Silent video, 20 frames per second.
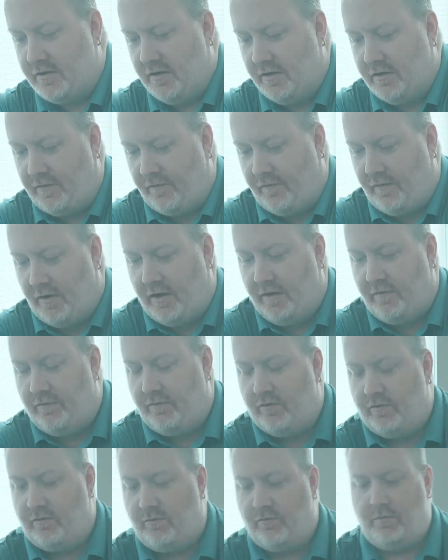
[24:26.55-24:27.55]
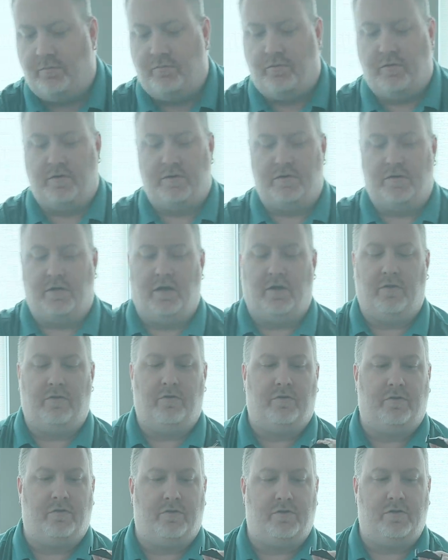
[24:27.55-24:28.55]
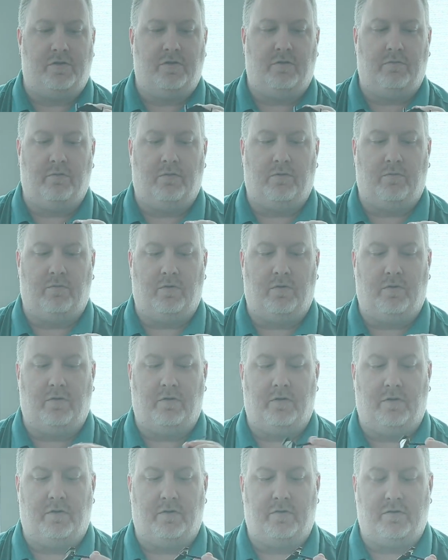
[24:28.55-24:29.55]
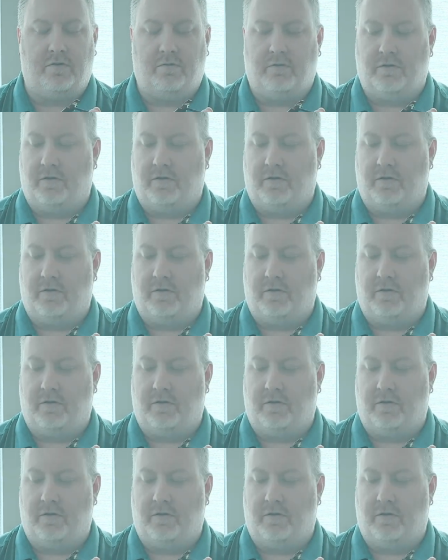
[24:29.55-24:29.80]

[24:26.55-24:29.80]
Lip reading: 5 was we put together the steering wheel and the steering